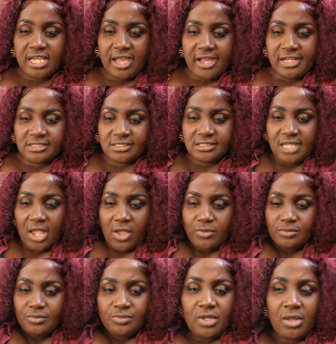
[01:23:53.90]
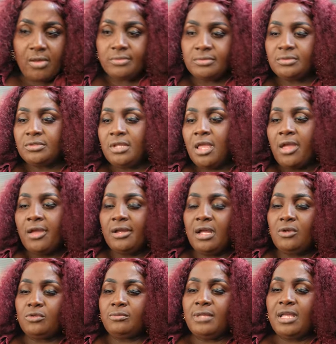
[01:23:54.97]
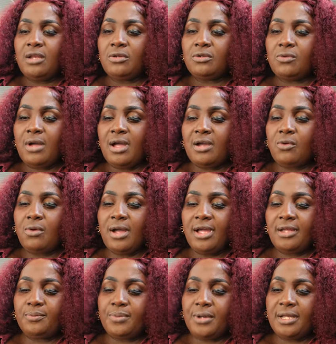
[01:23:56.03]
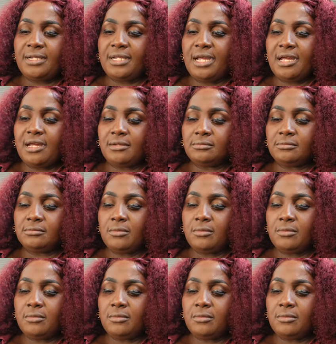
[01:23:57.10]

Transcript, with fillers: Siyempre, may look what go on um,